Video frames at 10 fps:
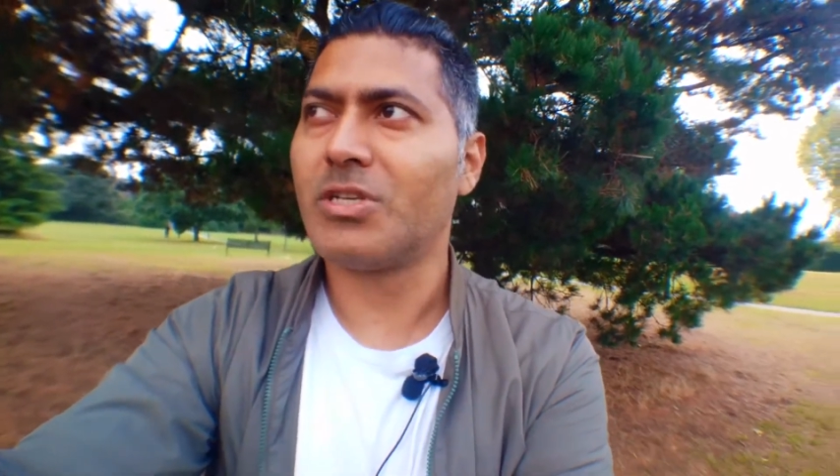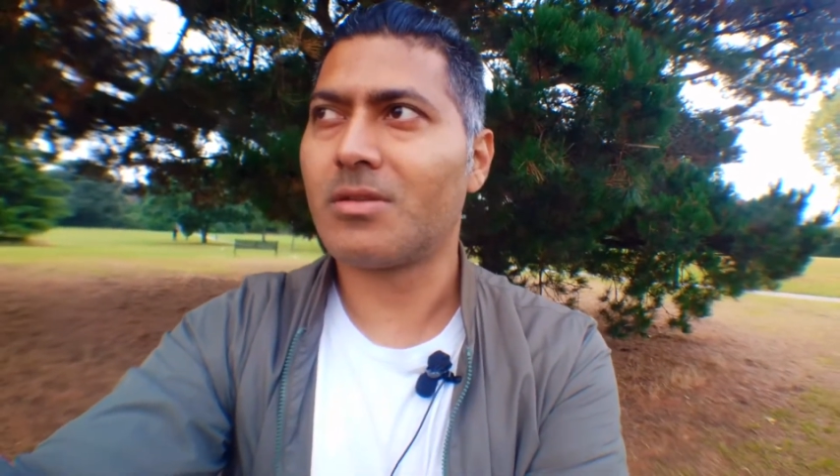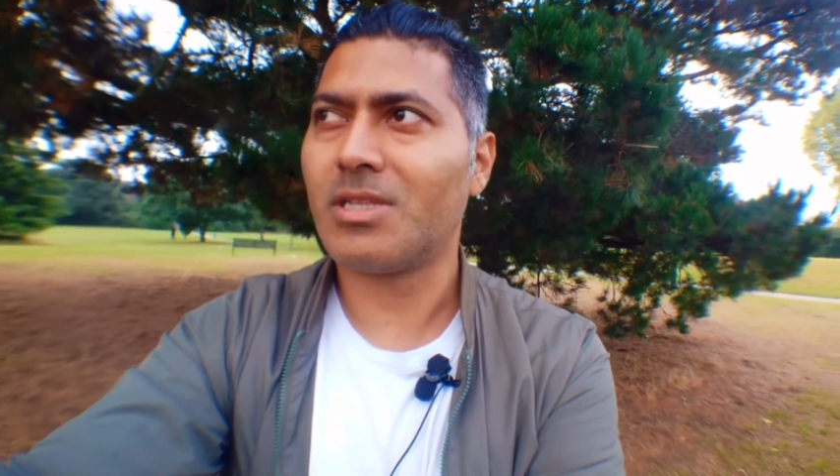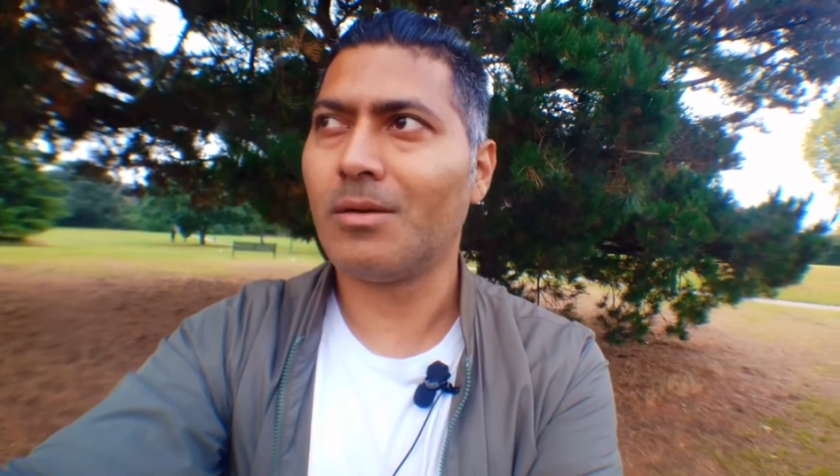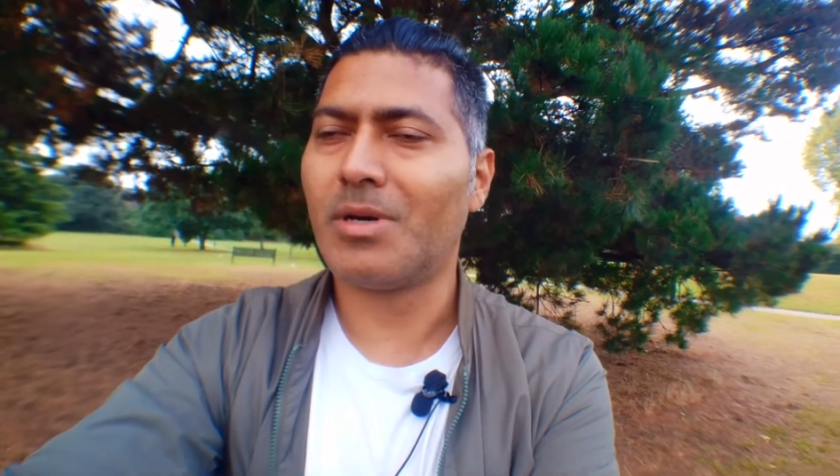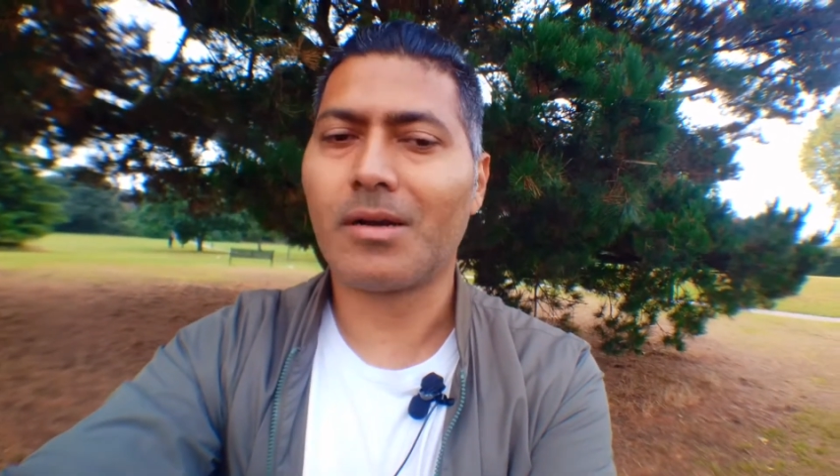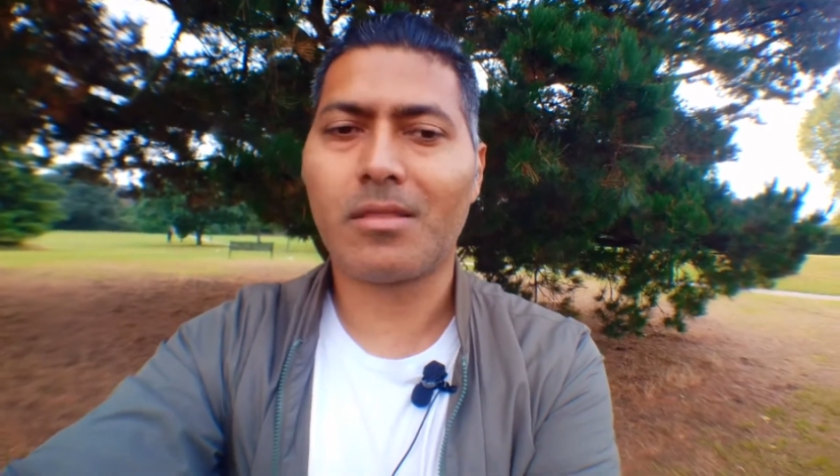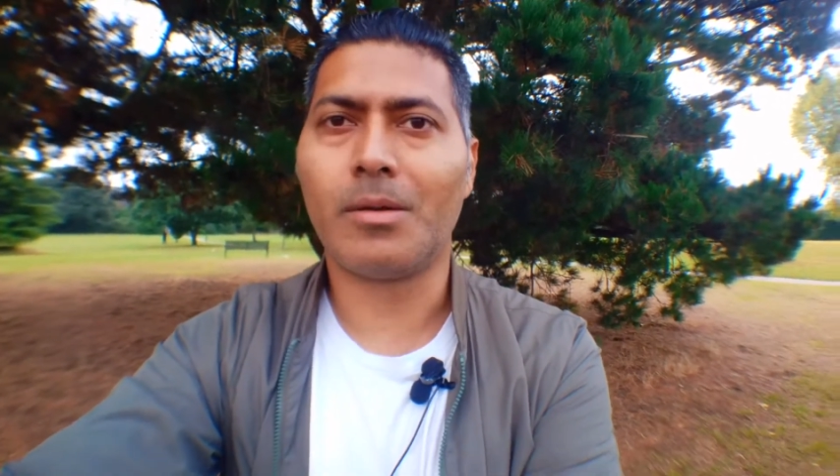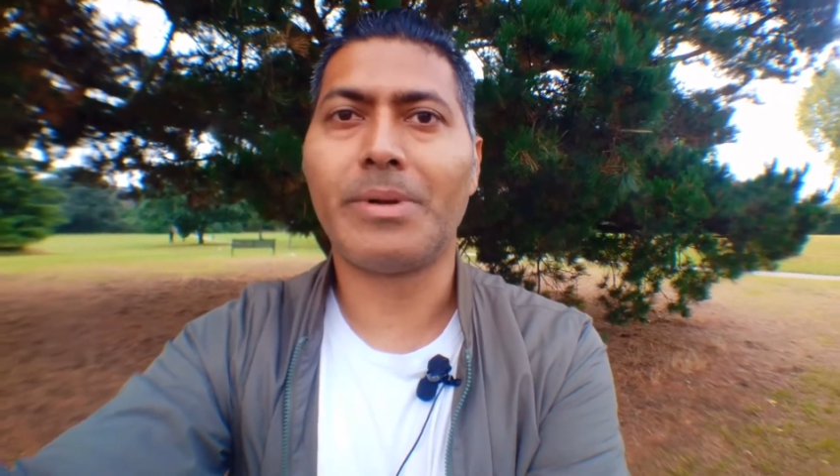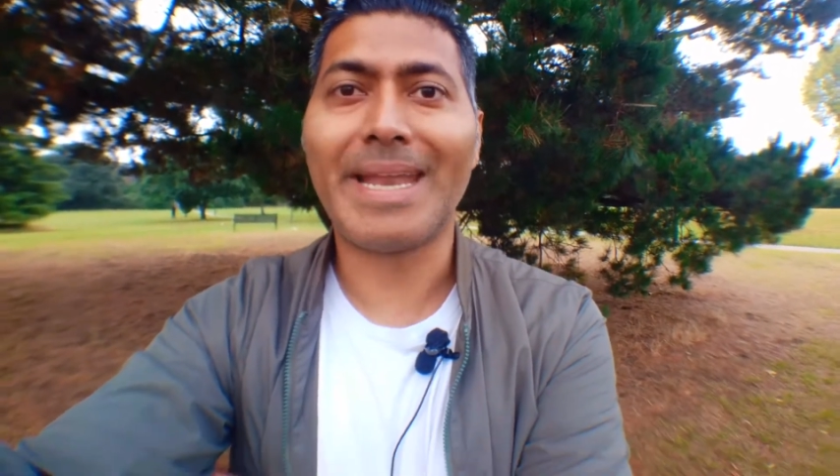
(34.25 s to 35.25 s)
is nothing but
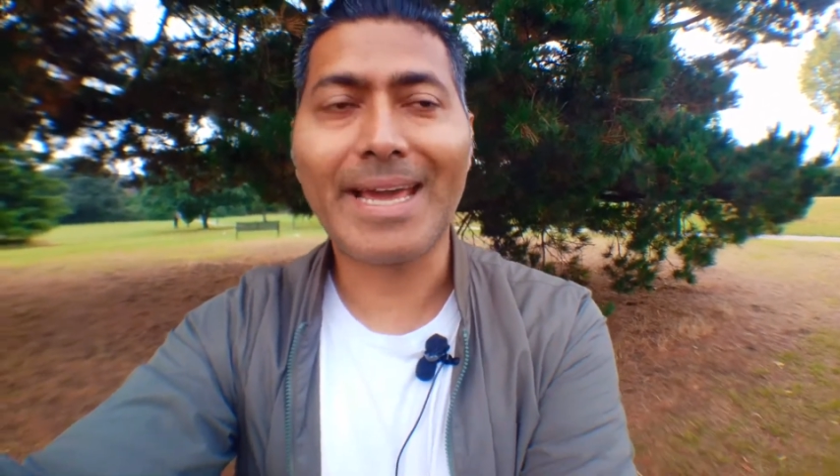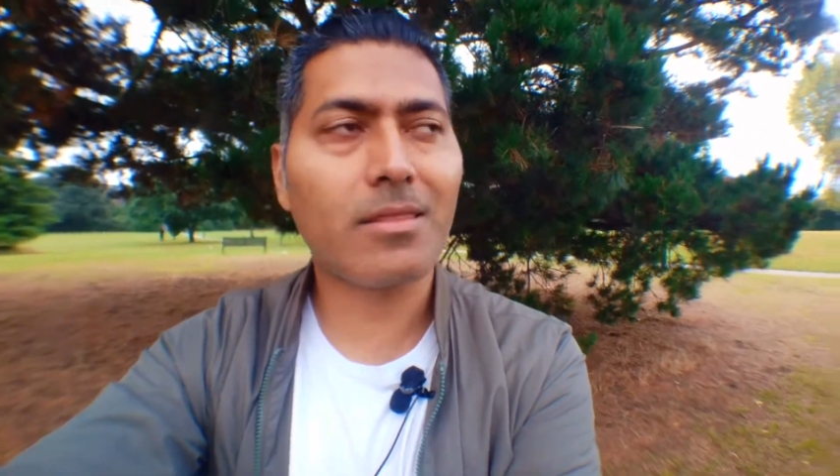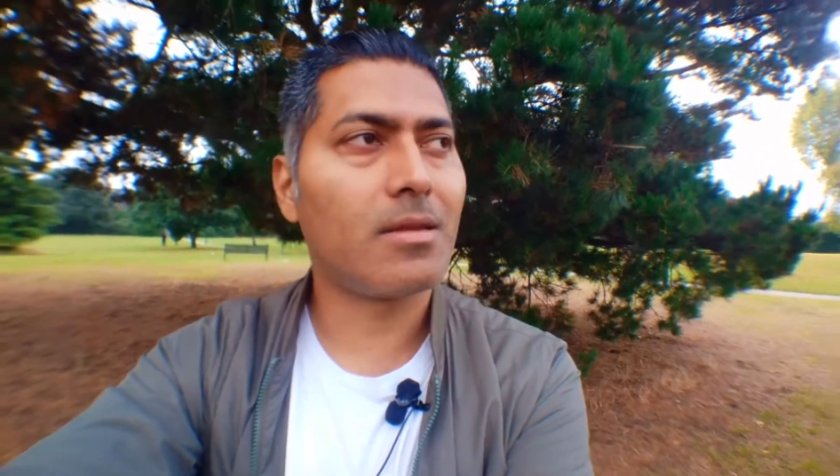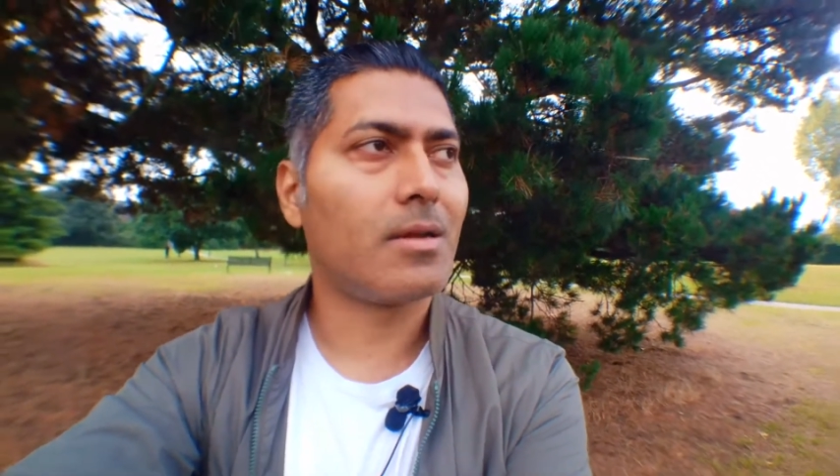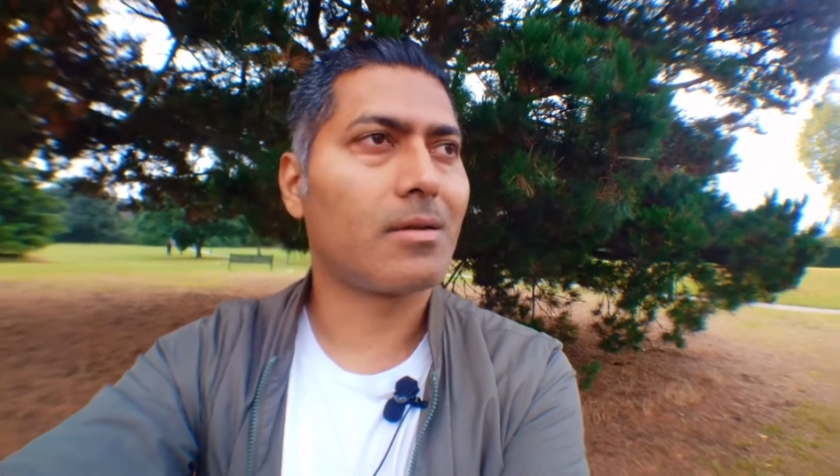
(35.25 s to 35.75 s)
some text